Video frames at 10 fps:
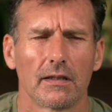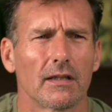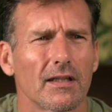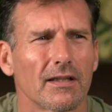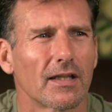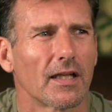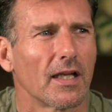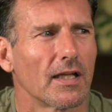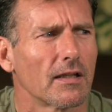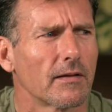And I'm thinking,
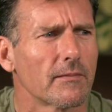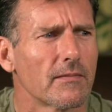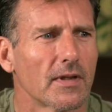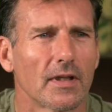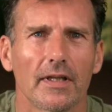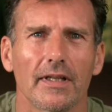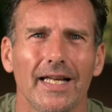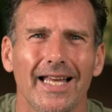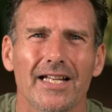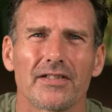like,
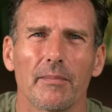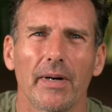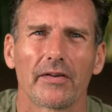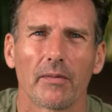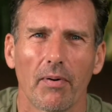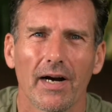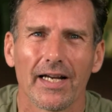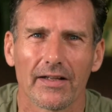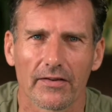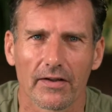catch it by
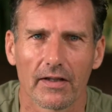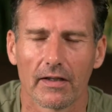surprise?